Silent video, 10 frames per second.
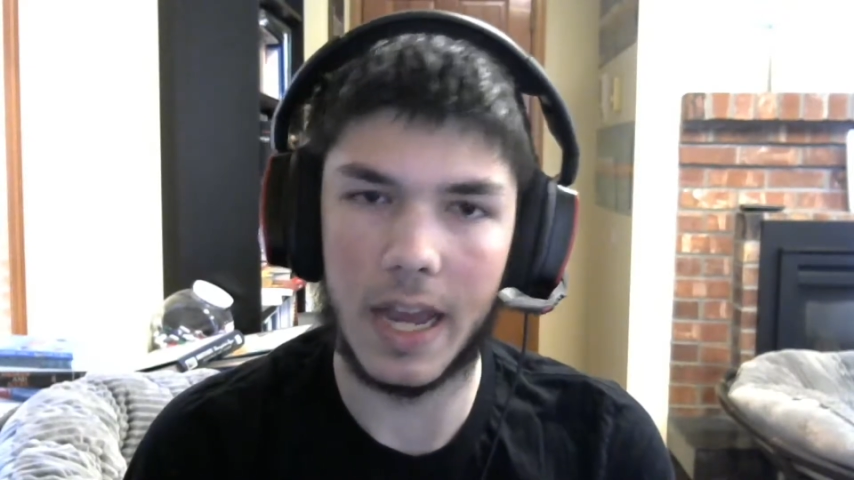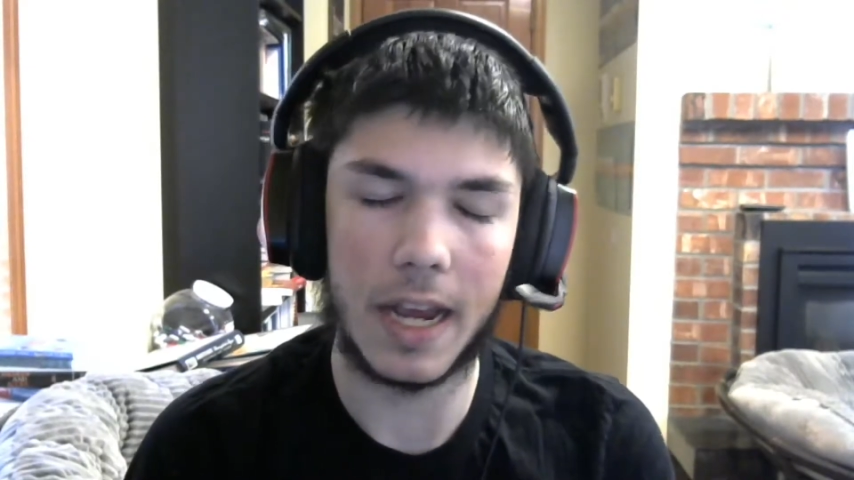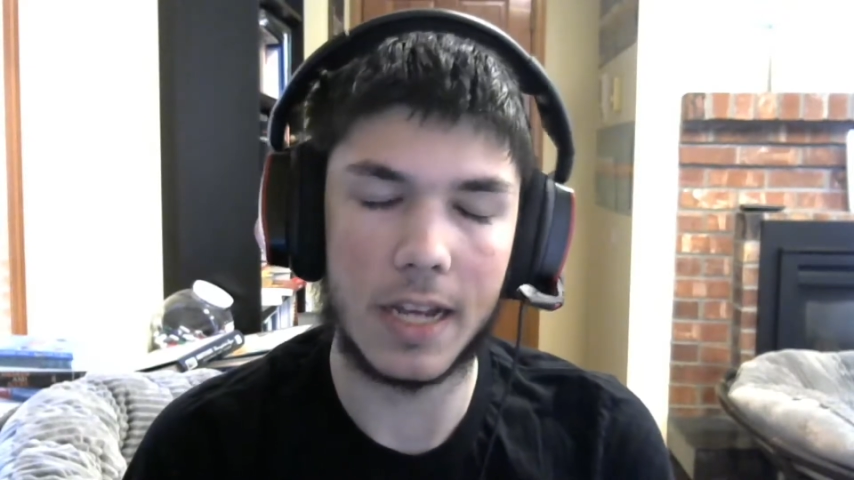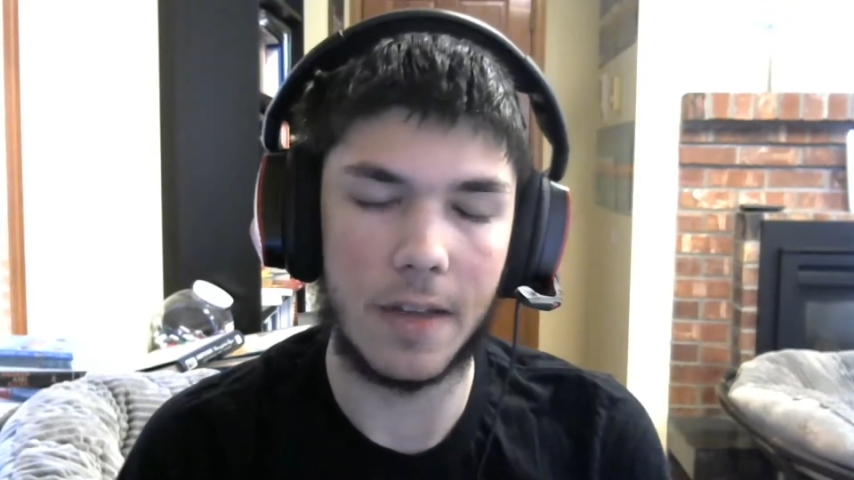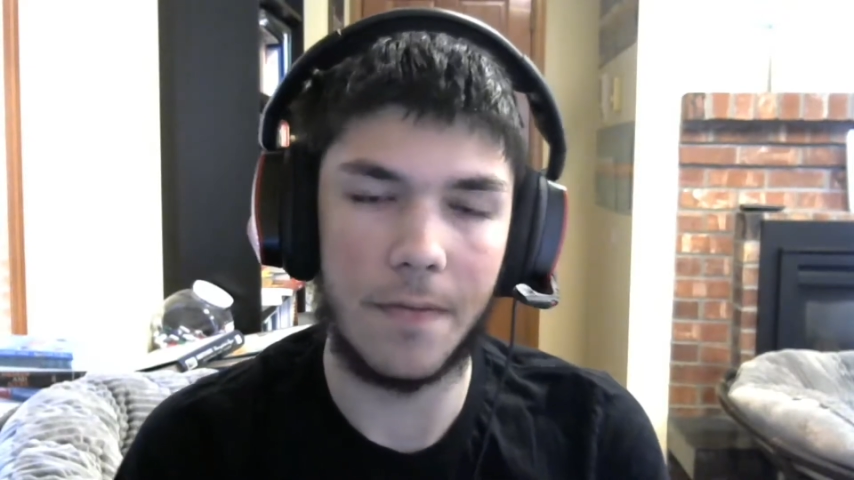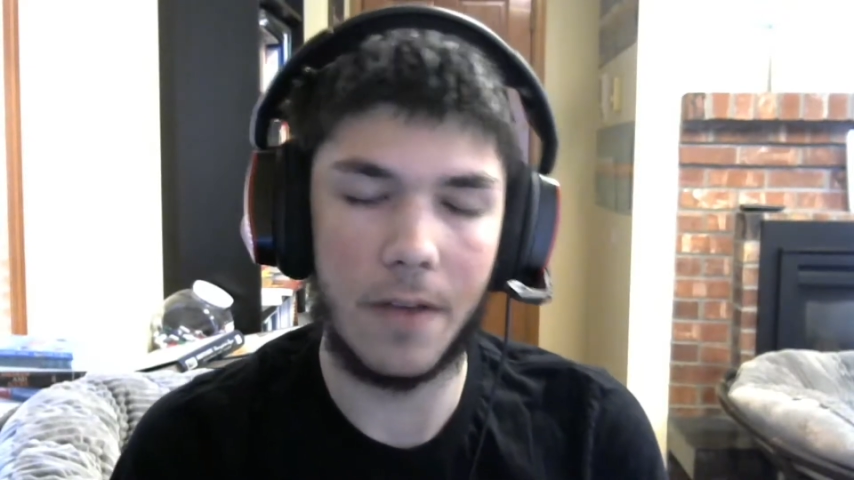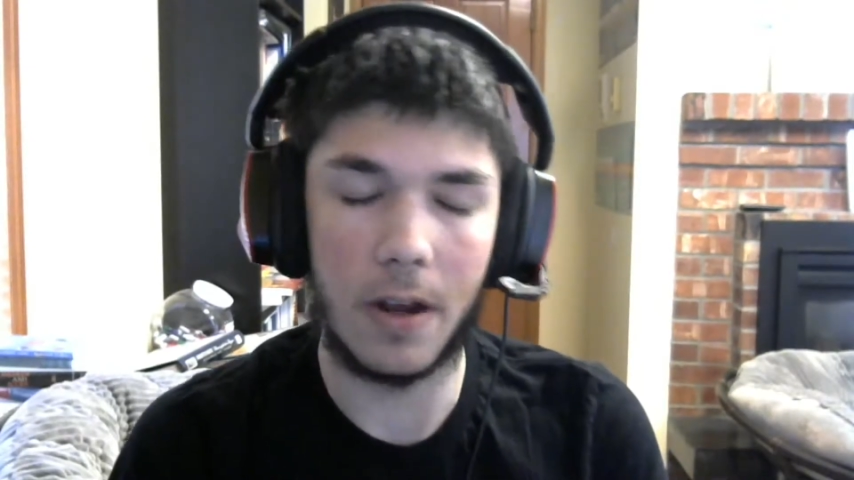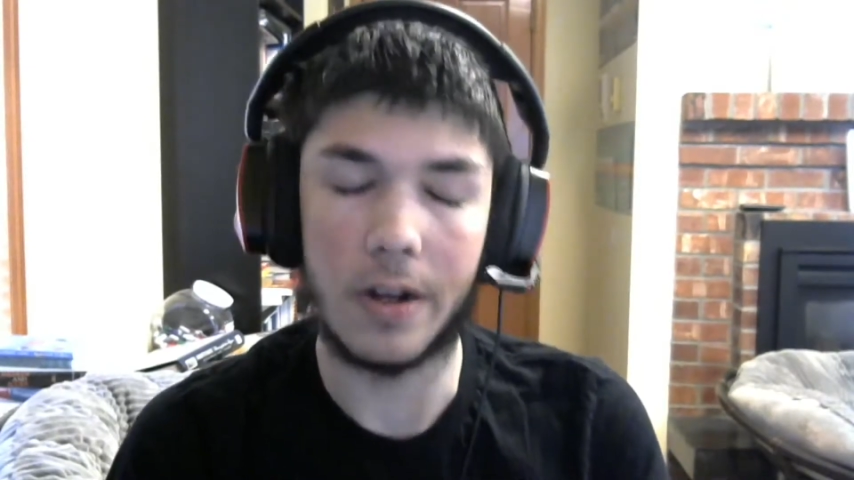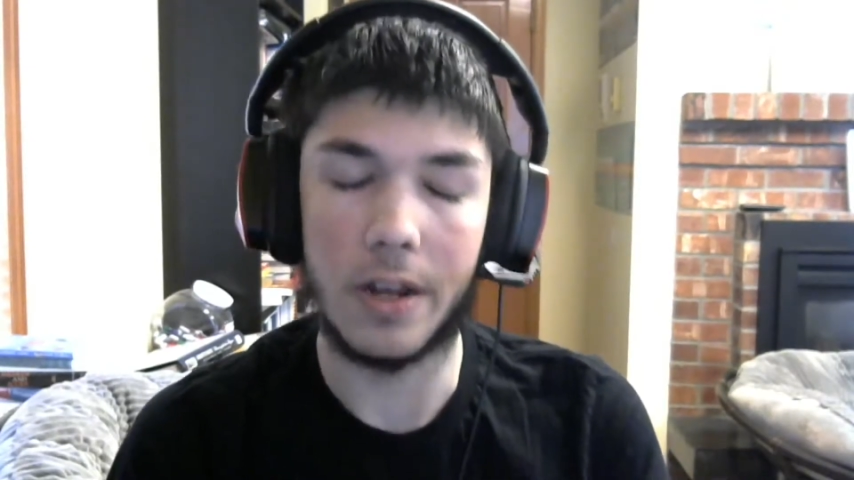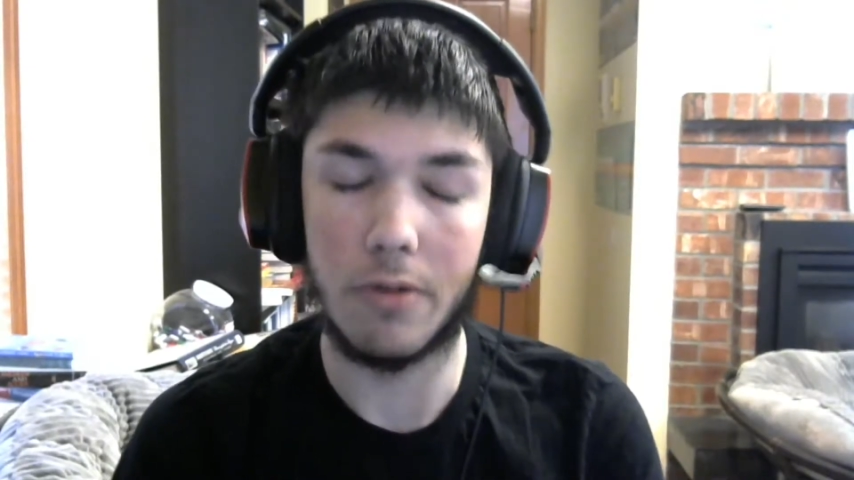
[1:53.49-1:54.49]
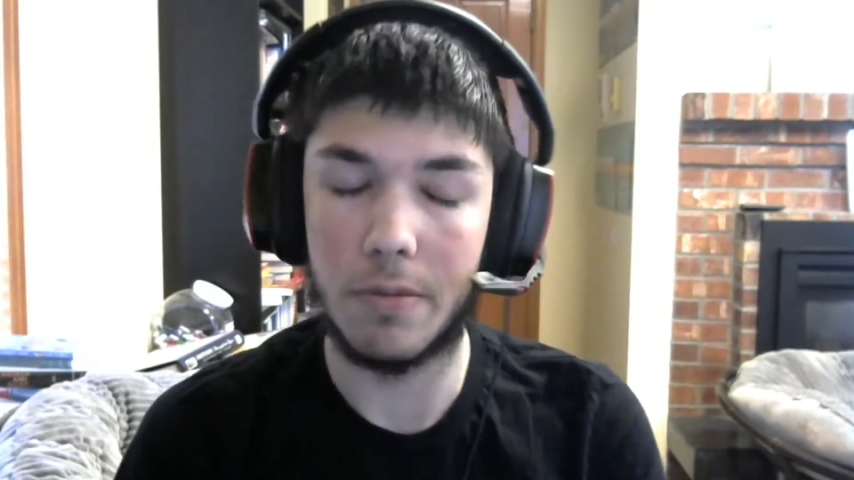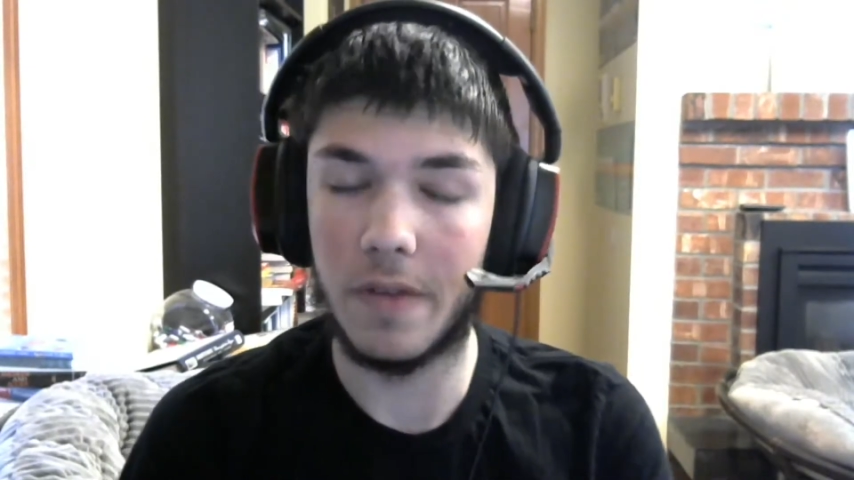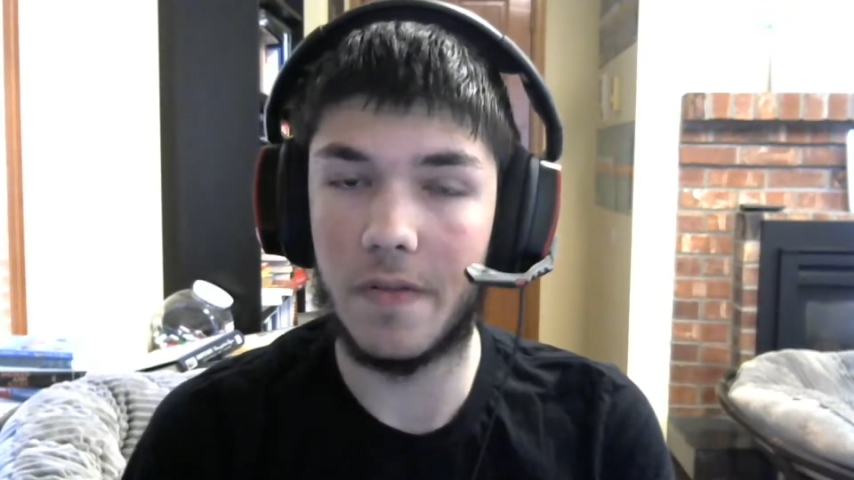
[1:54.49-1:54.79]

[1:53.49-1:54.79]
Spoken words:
because I figured it would be